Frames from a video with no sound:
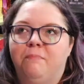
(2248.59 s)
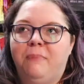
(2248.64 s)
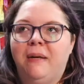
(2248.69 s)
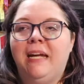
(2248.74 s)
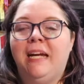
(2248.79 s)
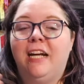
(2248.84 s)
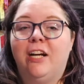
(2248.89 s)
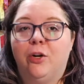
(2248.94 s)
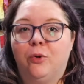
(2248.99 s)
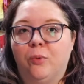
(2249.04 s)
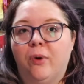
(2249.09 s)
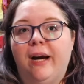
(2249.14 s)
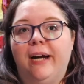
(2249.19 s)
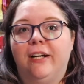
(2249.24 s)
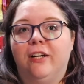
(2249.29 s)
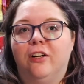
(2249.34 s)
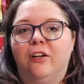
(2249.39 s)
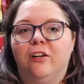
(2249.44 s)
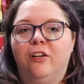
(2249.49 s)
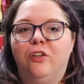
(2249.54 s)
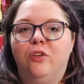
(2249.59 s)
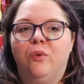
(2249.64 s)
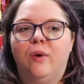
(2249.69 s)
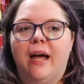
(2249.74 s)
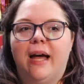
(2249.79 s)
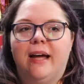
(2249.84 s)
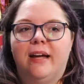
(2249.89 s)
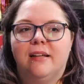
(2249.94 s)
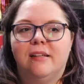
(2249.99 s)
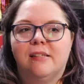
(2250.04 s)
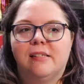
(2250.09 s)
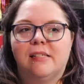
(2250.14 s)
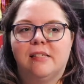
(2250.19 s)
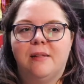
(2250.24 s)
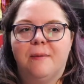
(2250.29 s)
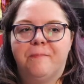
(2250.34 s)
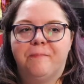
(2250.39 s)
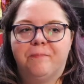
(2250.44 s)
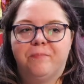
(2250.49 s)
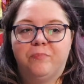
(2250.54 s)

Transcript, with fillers: Being a writer who has